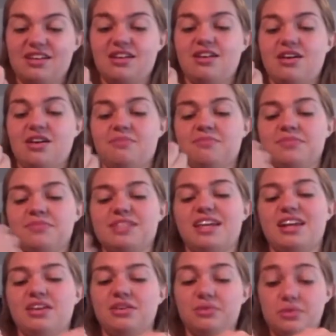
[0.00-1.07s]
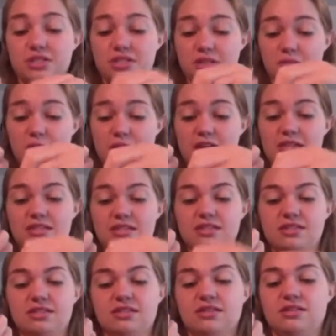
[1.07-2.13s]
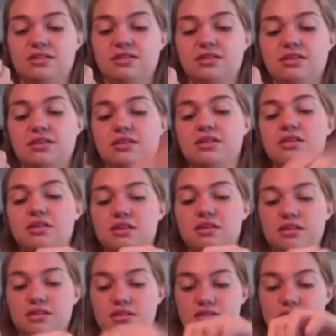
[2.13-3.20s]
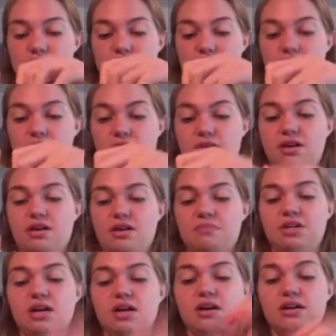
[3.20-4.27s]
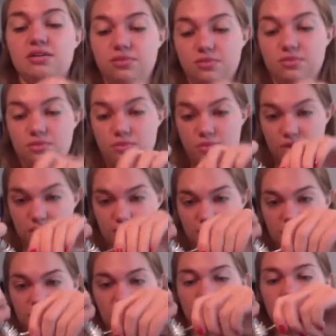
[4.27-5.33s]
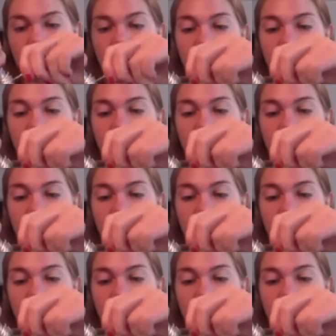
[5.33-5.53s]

It's getting close to the base, so I'm not worried at all.